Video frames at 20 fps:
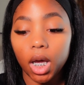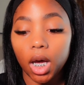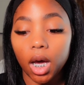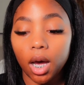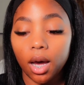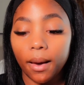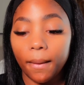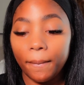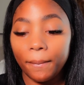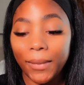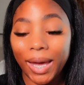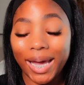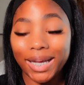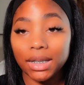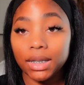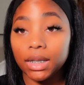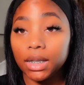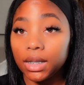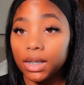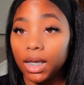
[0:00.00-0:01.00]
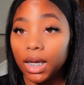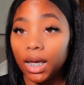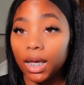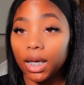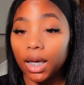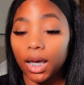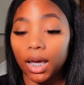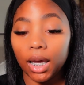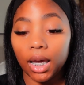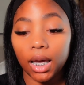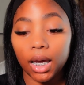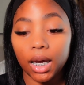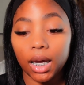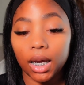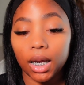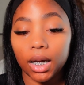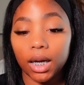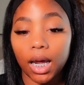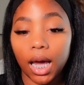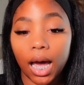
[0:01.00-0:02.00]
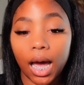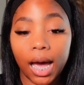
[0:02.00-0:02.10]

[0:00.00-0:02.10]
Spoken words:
matchstick, and